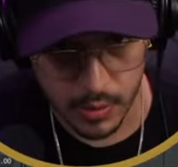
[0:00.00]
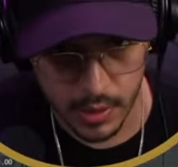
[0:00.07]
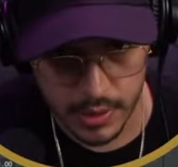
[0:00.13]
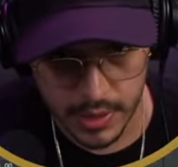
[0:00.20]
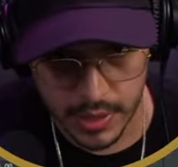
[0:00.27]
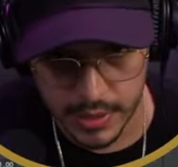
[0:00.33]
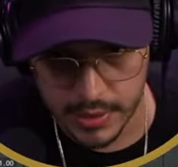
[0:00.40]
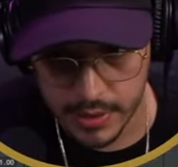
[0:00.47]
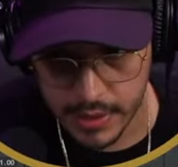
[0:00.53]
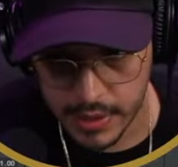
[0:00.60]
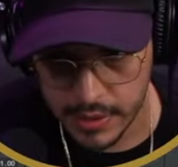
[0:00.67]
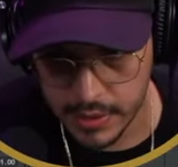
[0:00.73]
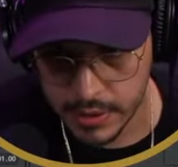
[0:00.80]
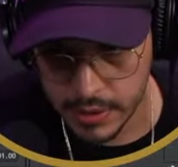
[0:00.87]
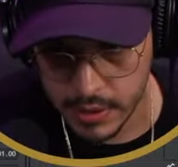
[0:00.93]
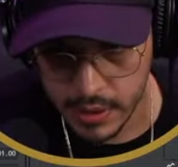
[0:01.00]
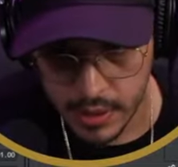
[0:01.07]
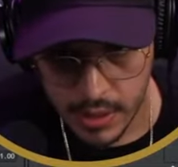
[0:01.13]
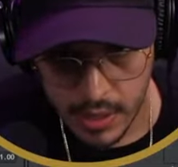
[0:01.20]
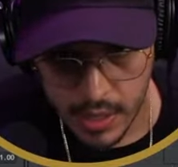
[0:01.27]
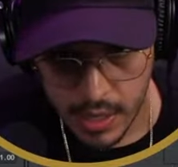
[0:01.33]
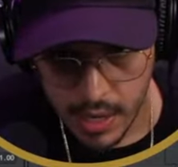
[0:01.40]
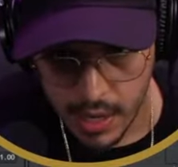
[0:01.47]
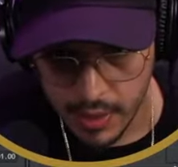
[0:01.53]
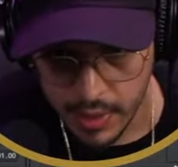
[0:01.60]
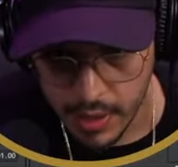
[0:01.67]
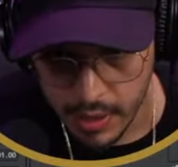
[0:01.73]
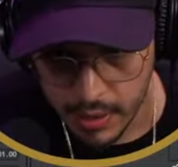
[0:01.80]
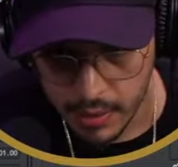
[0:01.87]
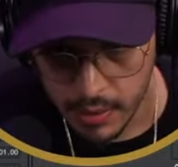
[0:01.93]
quantize this and
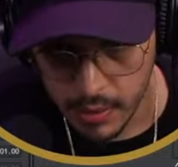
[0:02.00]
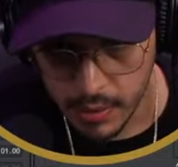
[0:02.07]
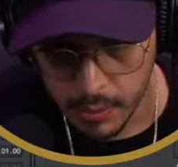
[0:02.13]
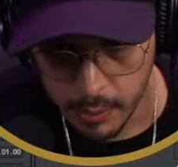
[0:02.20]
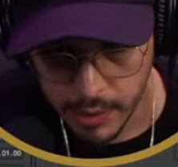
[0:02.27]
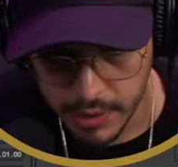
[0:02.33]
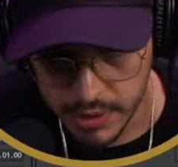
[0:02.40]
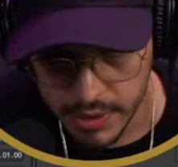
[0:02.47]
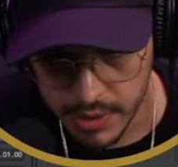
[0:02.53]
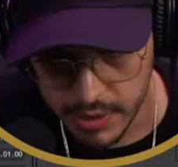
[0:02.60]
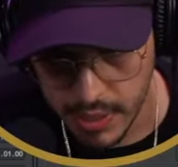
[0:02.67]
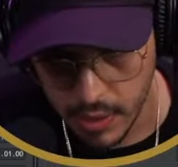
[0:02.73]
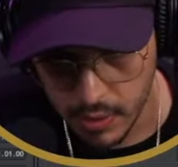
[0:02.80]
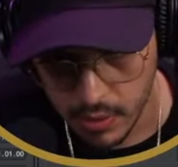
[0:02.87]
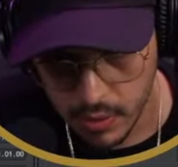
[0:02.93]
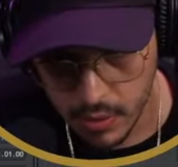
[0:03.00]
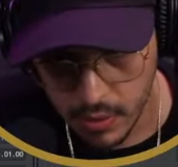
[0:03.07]
then pitch this down.